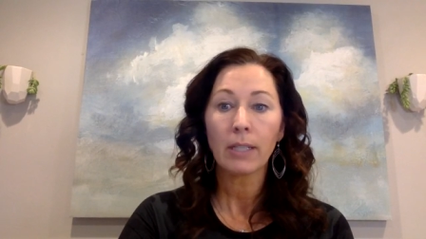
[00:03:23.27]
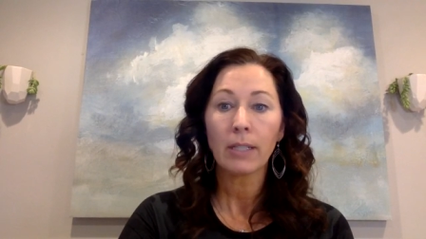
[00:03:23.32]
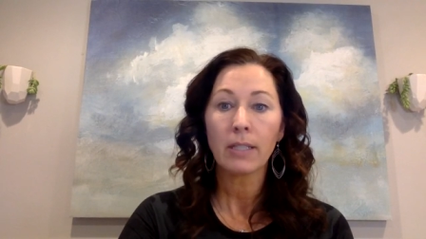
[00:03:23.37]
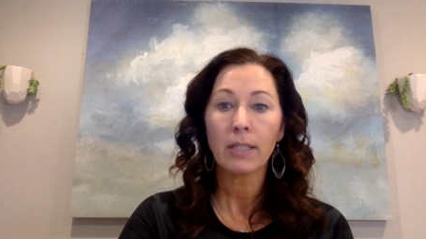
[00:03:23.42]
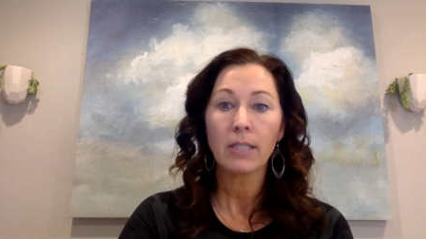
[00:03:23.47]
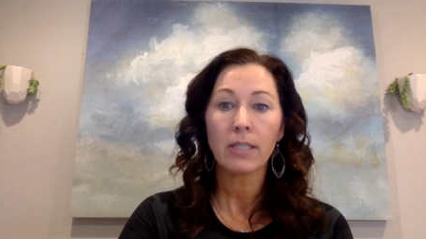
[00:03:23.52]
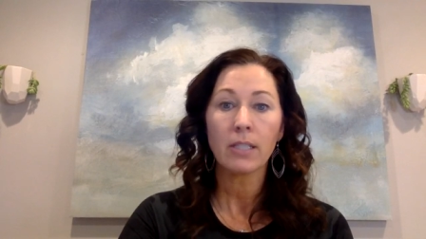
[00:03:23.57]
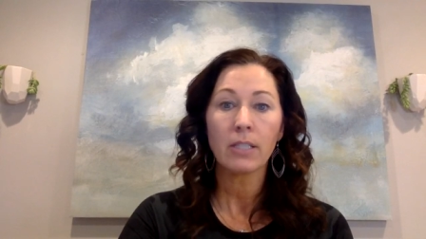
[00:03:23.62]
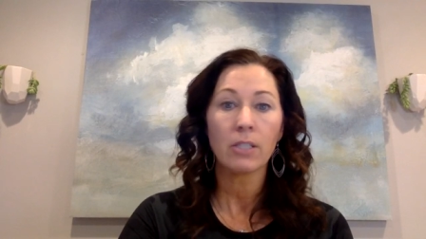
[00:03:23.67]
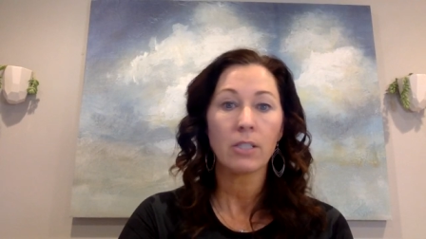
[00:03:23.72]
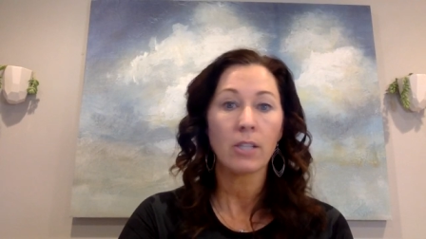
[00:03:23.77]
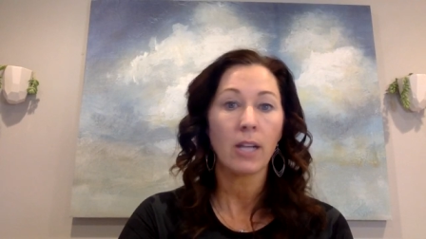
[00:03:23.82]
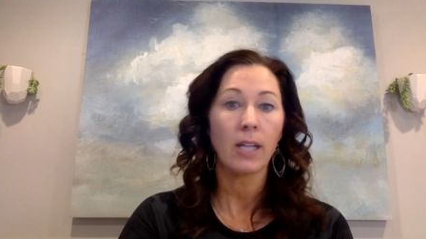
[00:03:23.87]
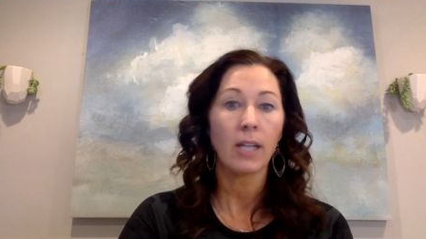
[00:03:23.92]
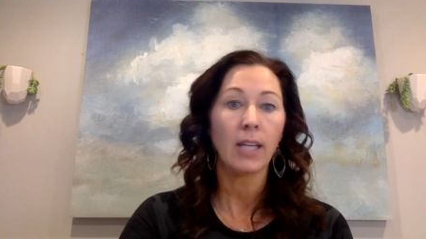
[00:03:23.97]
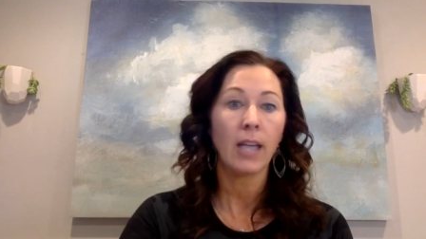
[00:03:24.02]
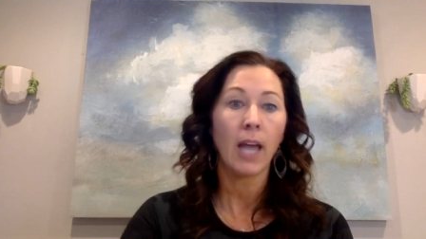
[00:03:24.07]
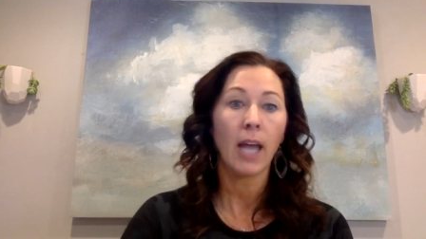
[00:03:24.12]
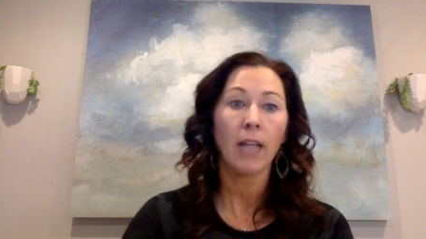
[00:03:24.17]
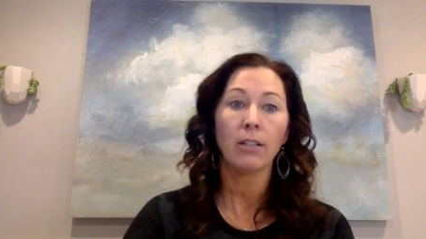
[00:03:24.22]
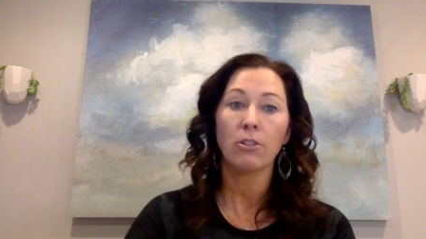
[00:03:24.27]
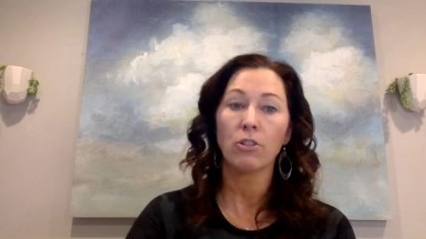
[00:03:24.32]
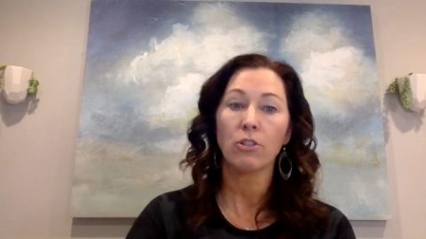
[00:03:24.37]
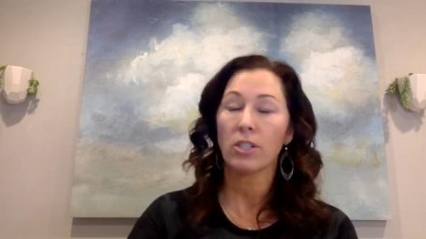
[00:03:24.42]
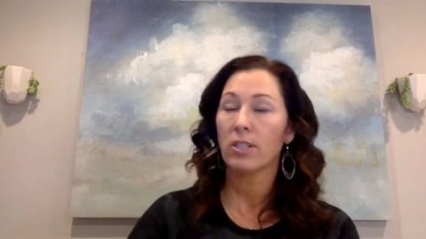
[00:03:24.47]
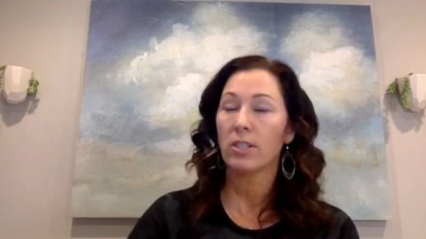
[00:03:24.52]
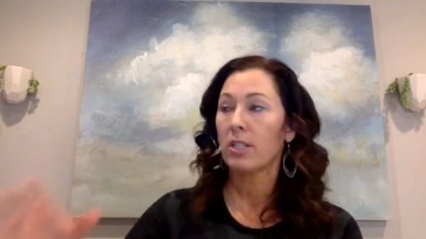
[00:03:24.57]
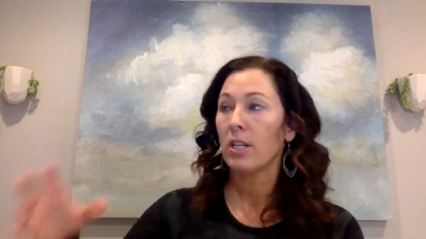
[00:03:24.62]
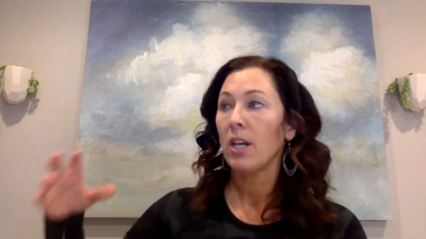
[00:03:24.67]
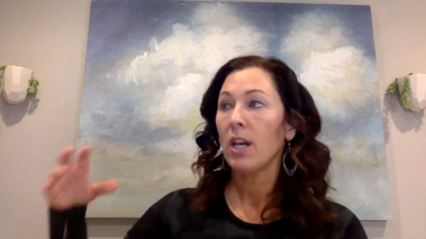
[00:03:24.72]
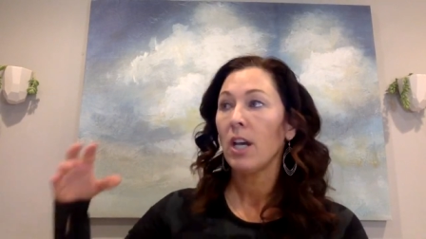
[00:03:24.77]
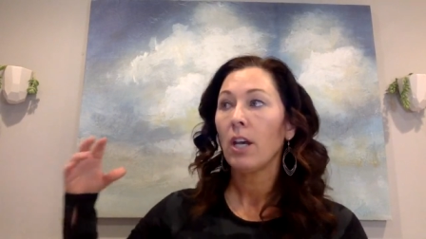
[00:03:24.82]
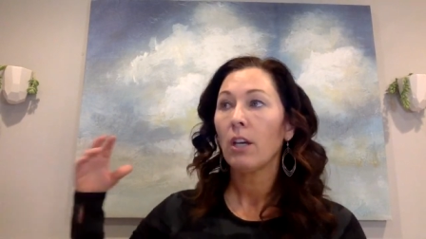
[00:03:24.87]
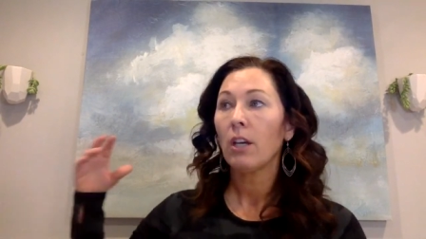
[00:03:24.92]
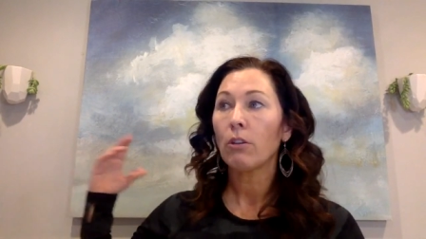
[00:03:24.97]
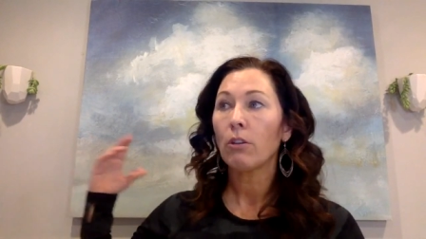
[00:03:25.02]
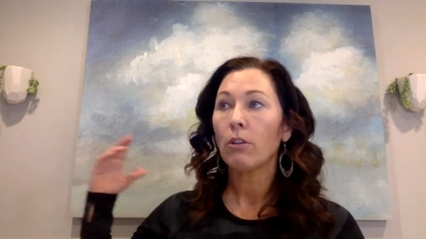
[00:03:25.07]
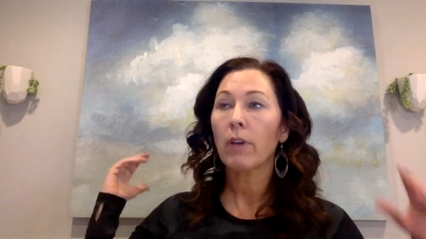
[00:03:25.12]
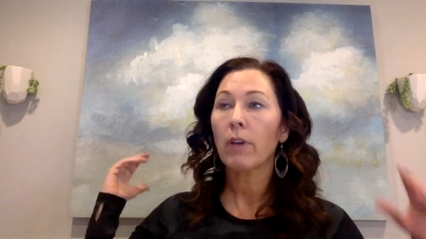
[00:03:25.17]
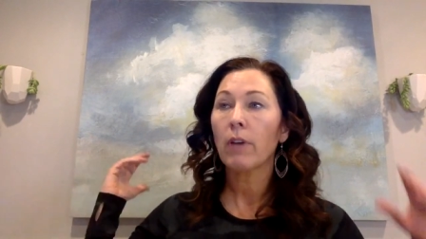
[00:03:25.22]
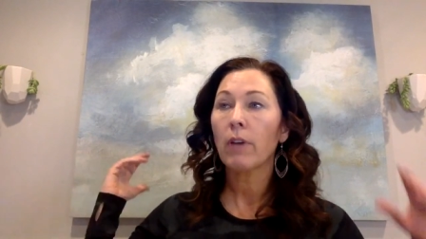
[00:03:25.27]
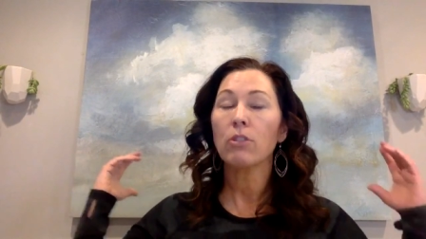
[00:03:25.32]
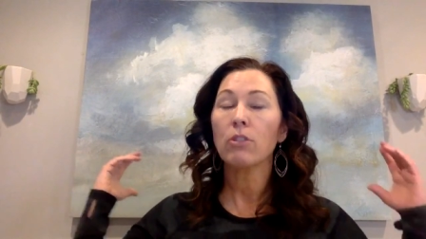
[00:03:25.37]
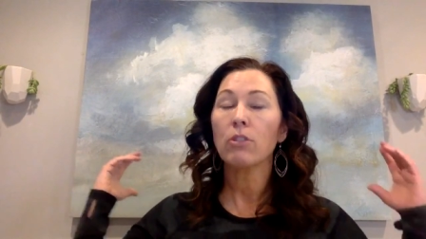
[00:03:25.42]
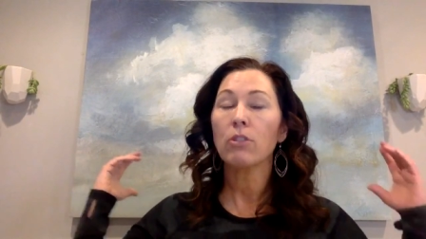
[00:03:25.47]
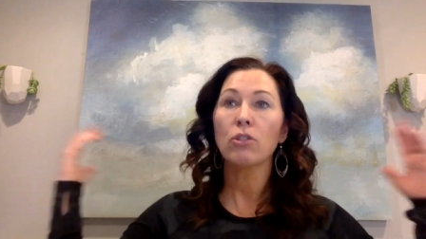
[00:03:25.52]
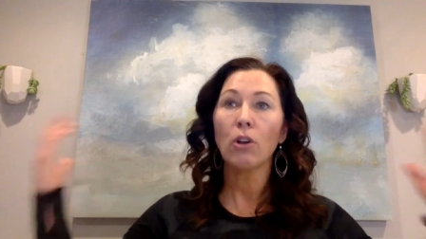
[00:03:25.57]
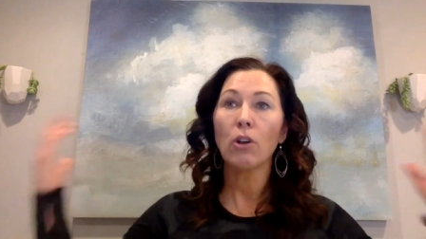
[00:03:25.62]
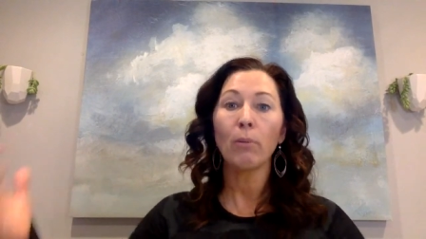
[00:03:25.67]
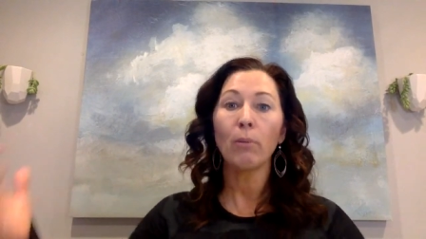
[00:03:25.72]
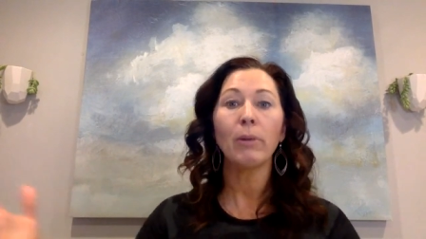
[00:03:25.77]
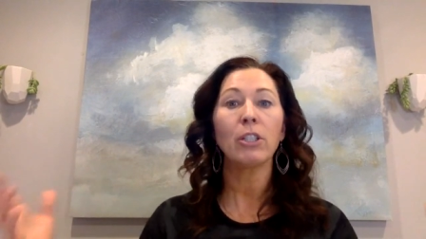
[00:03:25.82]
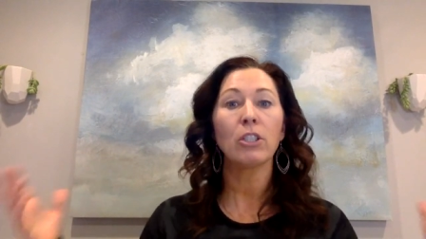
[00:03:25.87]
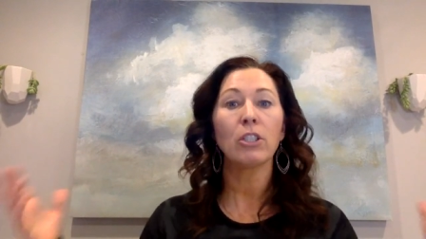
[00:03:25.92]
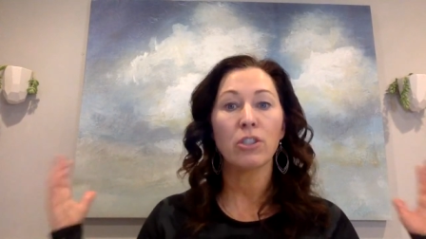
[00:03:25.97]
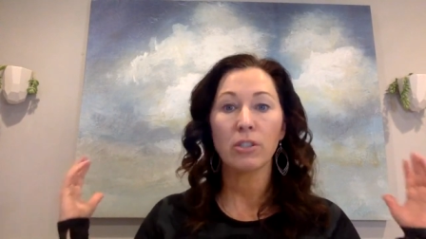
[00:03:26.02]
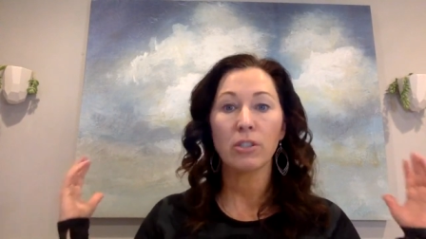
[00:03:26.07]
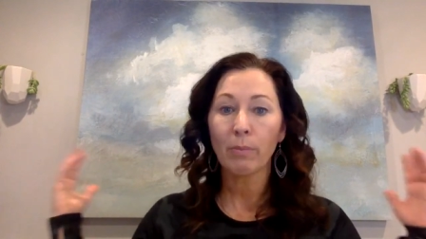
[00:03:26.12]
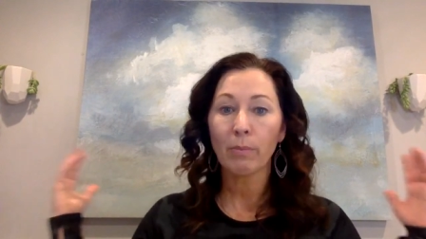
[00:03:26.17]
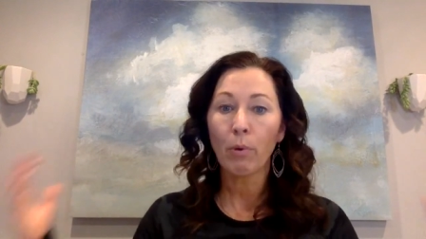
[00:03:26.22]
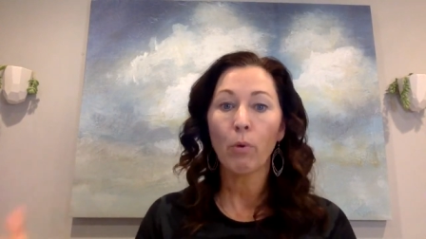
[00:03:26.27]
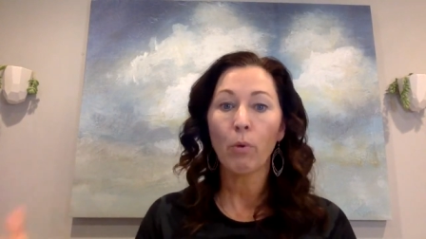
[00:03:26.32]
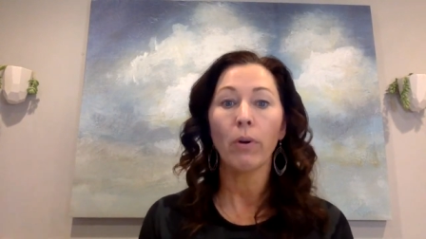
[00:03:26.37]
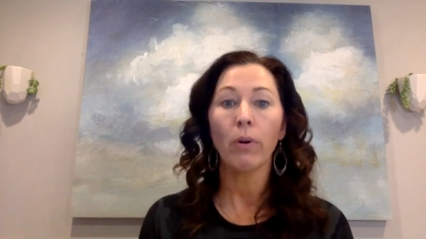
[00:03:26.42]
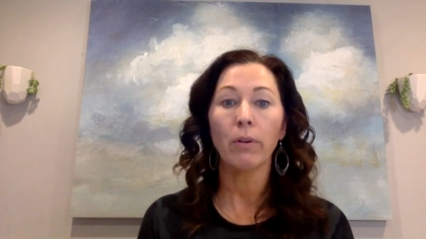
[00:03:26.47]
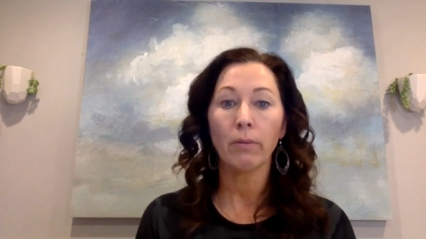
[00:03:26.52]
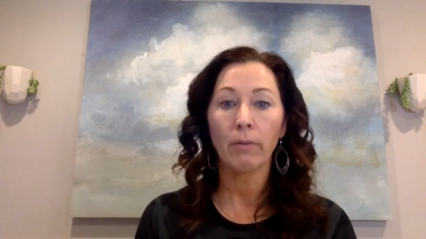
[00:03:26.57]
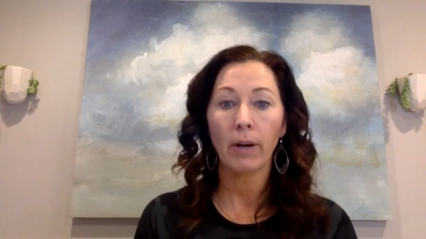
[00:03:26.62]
This is, again, just you've got so much support